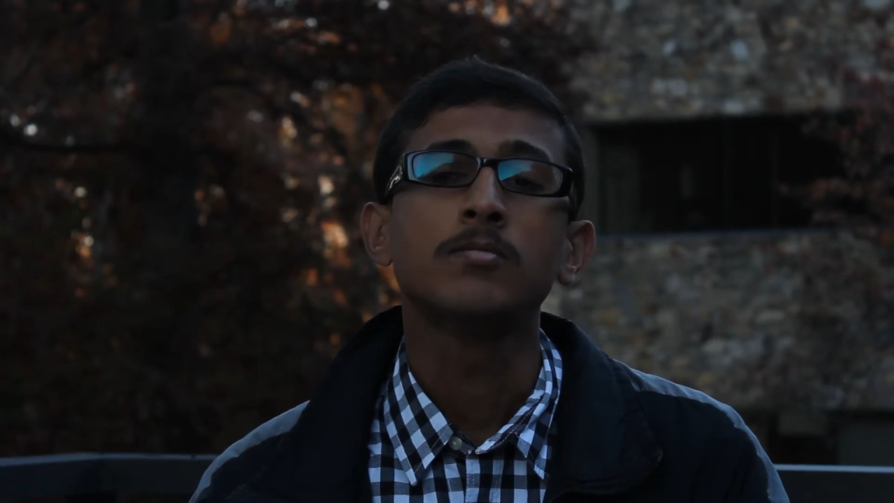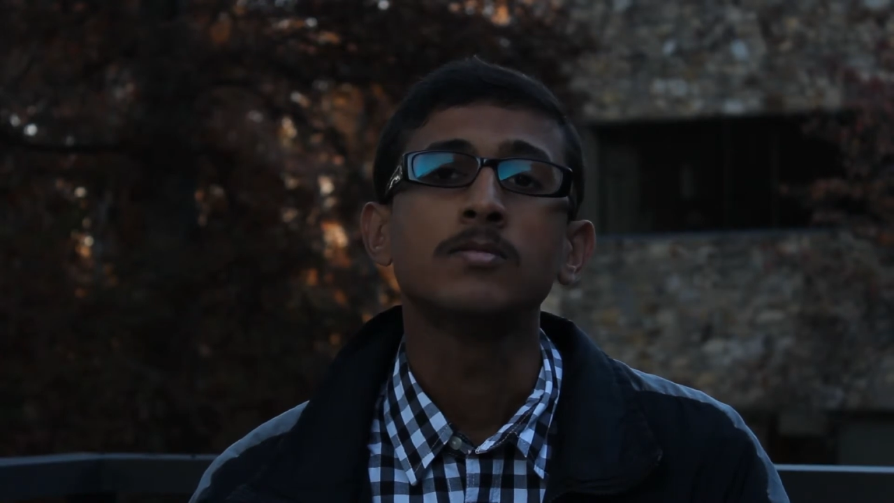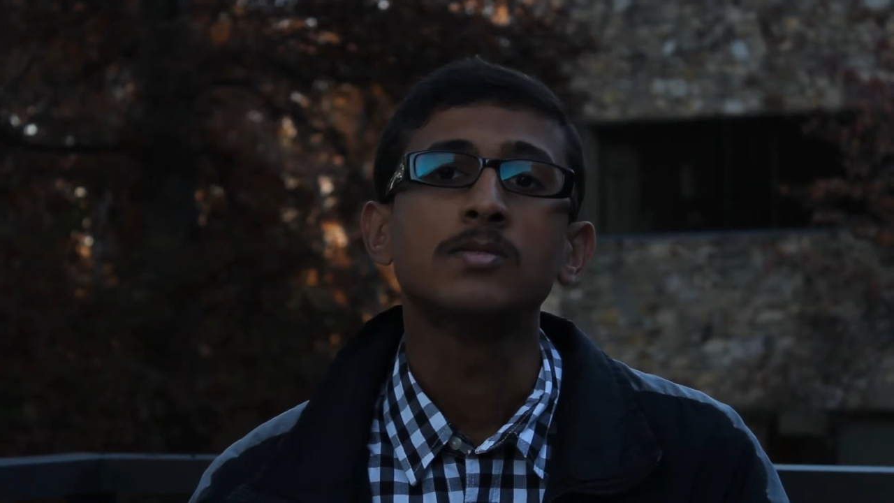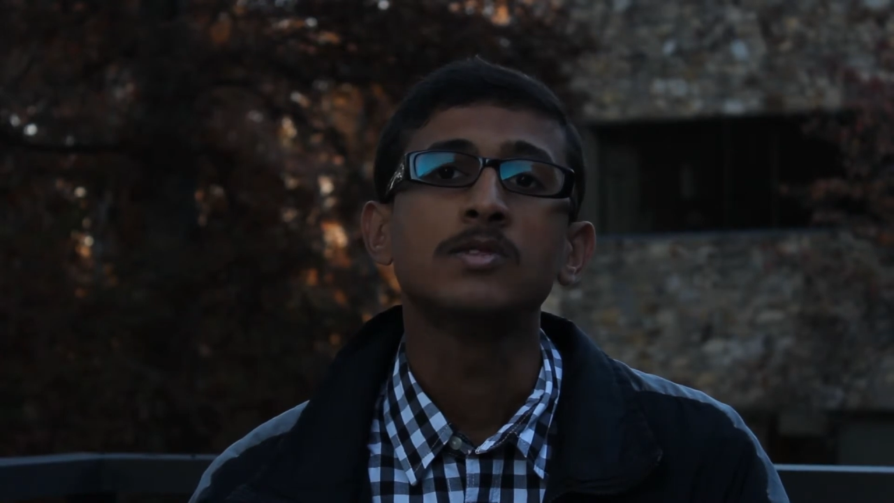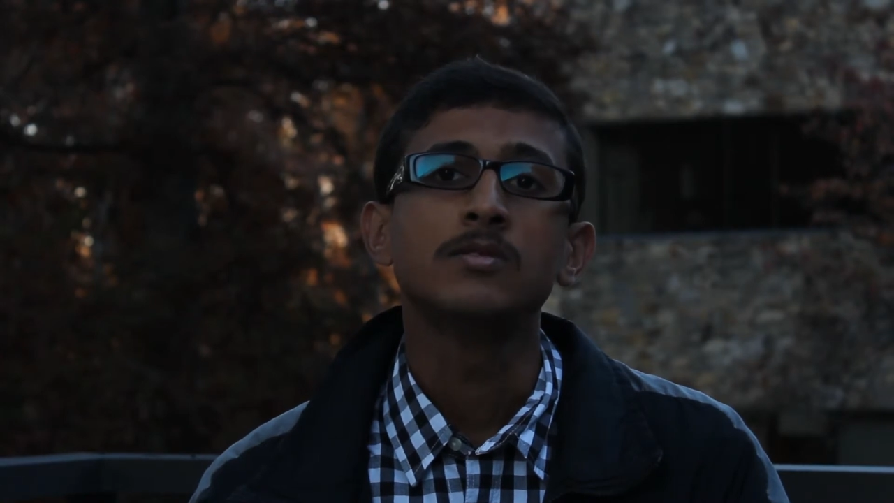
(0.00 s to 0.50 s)

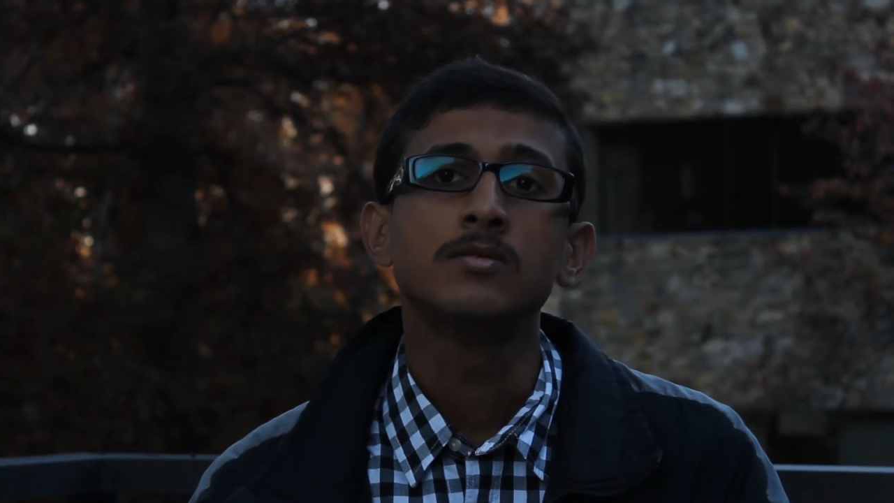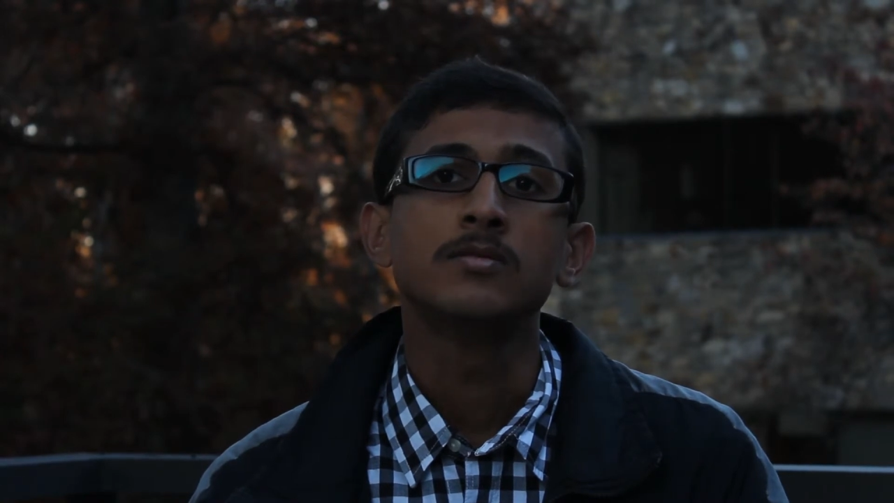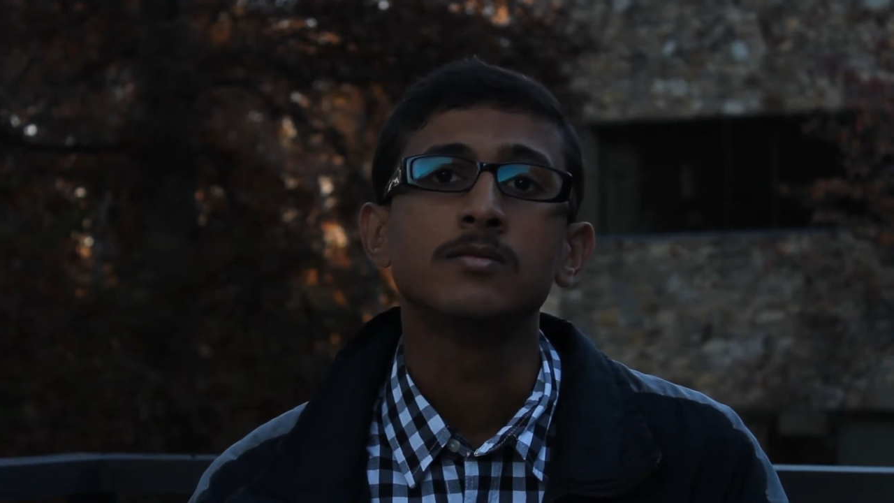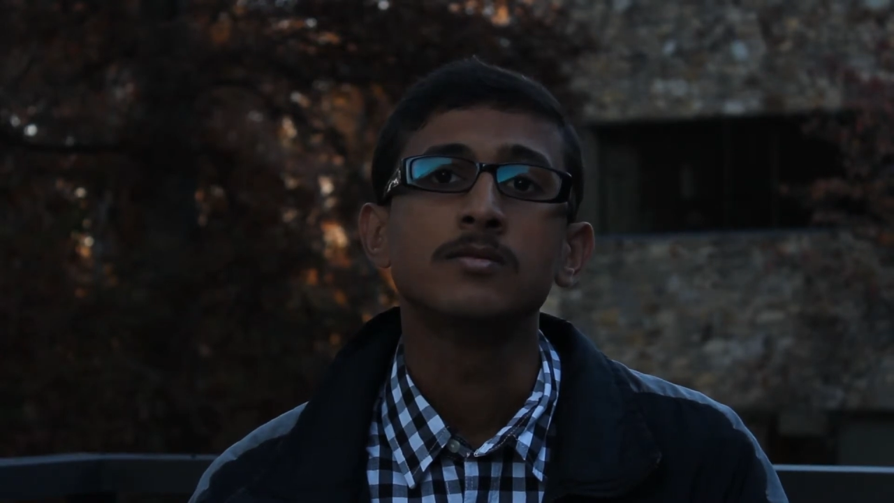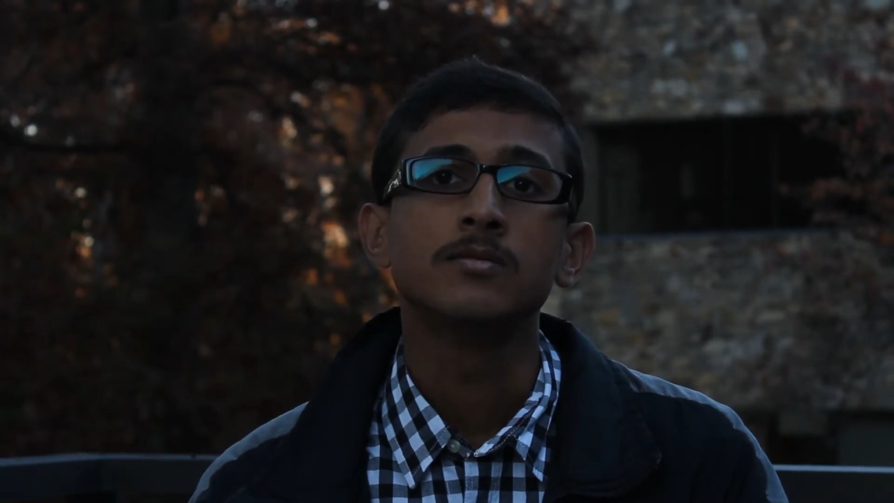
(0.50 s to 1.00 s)
develop
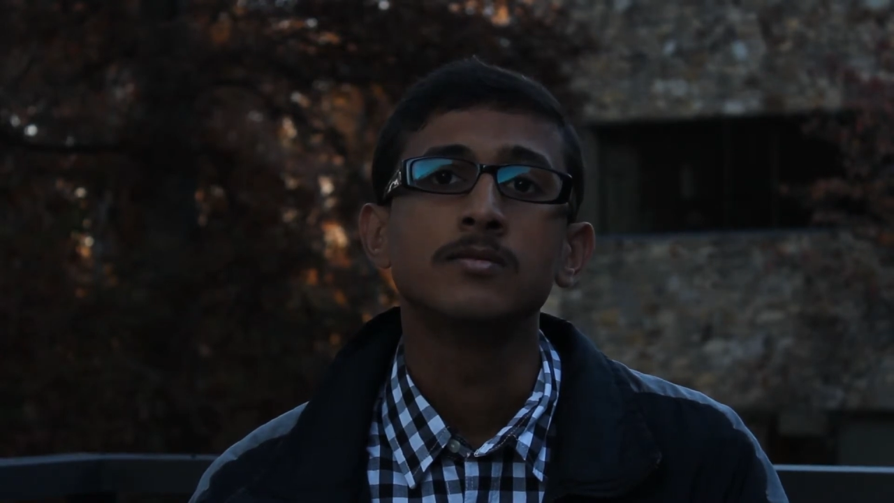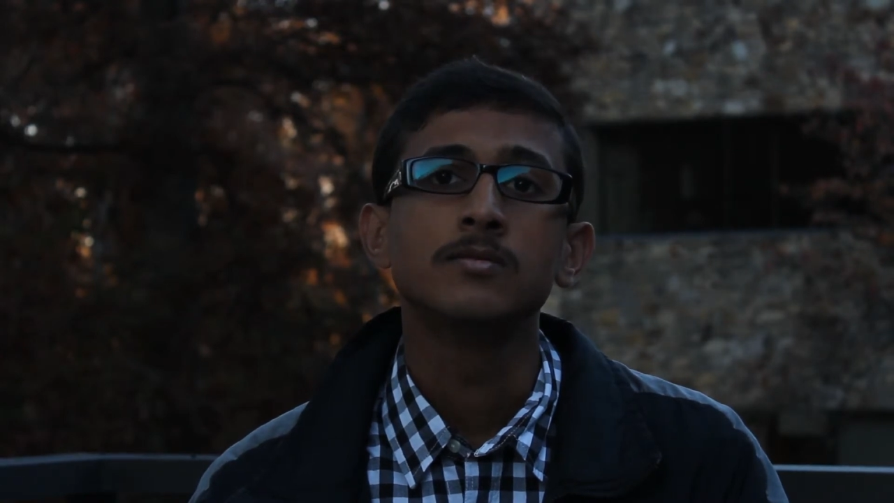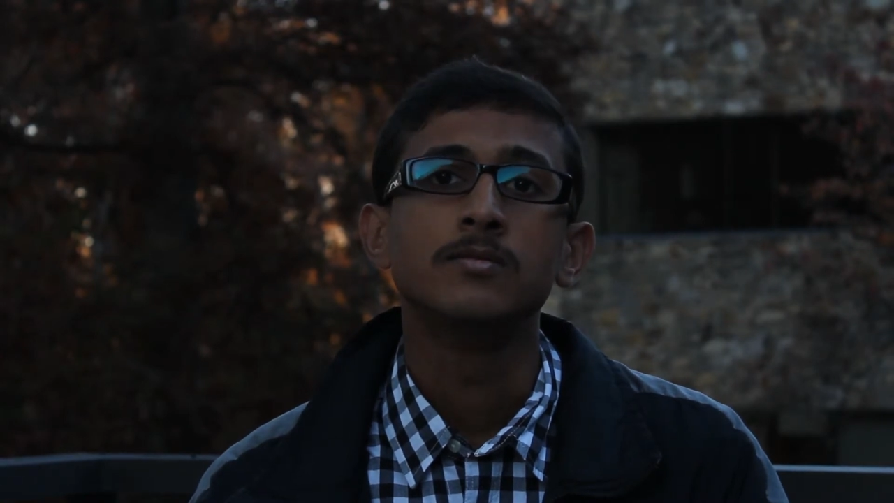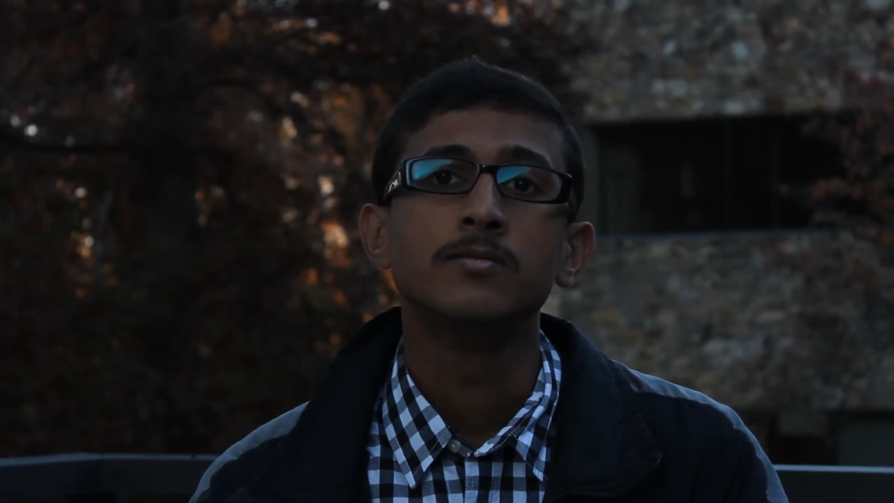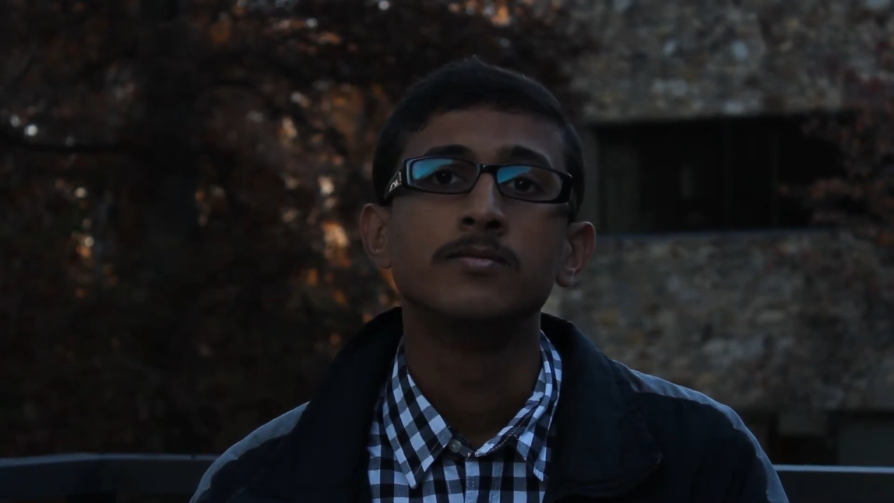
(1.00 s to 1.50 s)
these
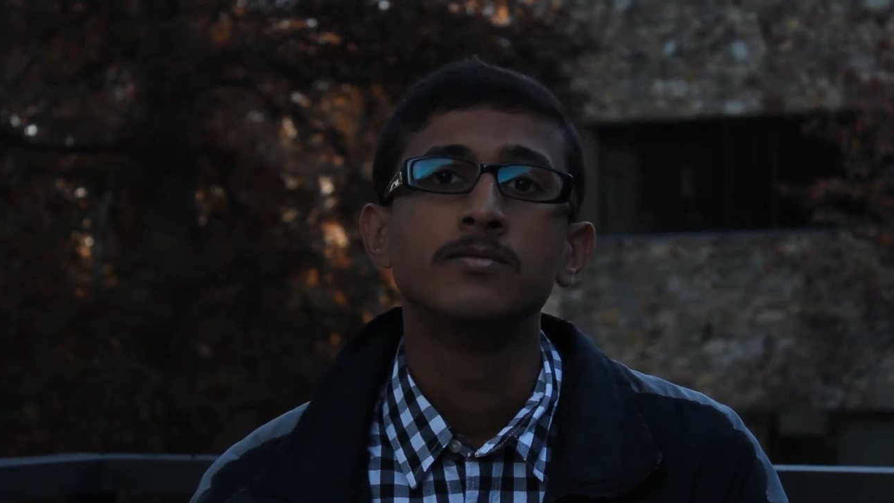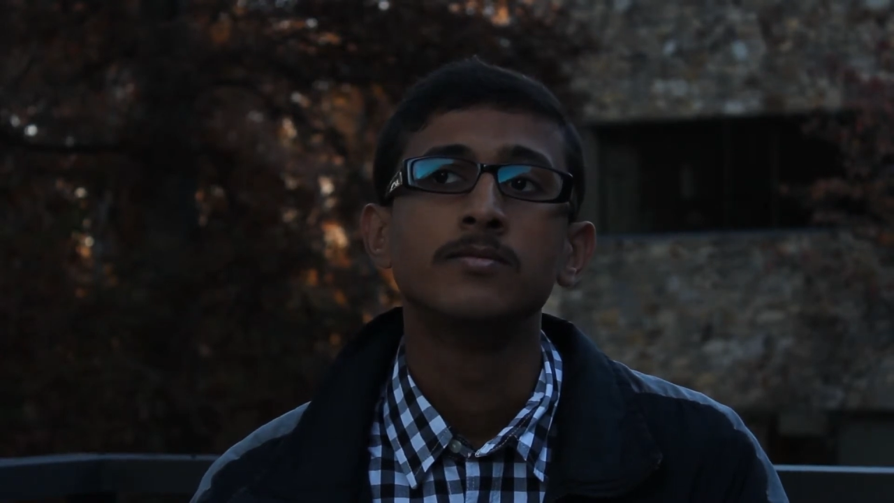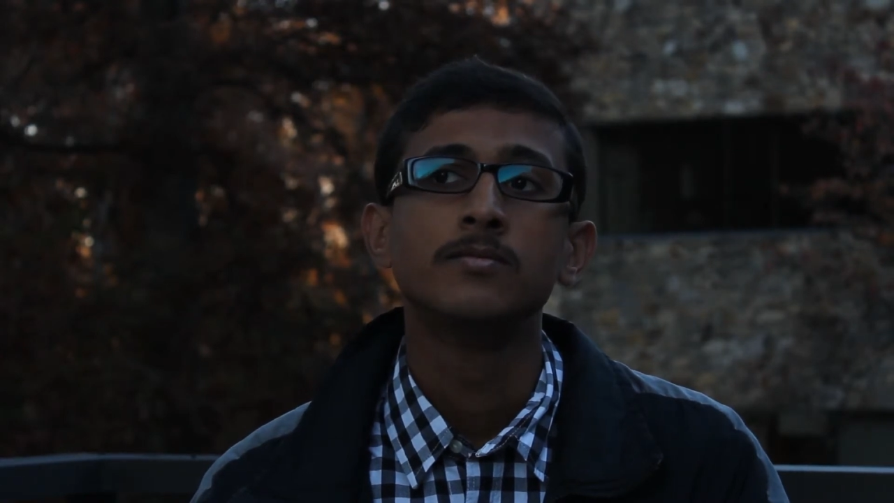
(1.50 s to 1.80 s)
skills?